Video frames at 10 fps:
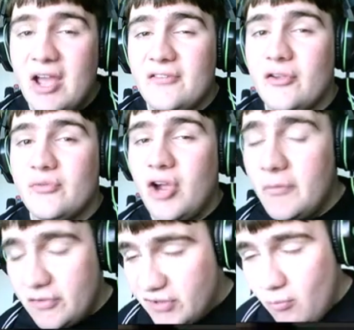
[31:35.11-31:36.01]
and subscribe
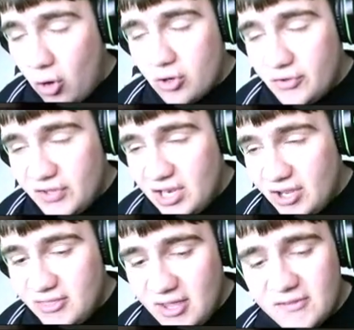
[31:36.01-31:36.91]
to see more content
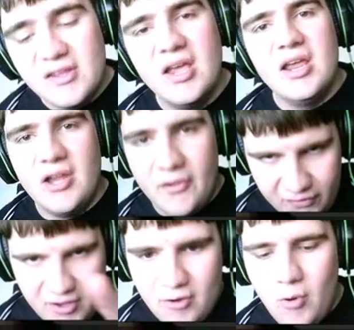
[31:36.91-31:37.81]
like this, and I'll
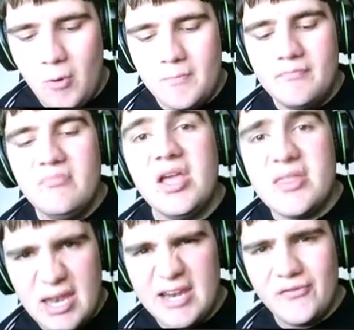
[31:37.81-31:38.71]
see you all in
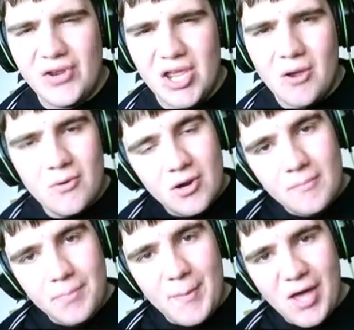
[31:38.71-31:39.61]
the next video.
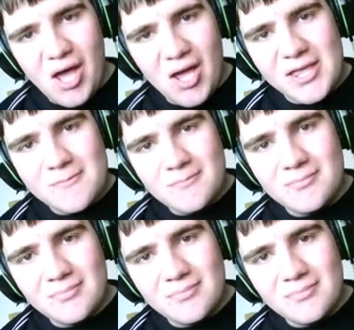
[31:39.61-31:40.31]
Bye bye!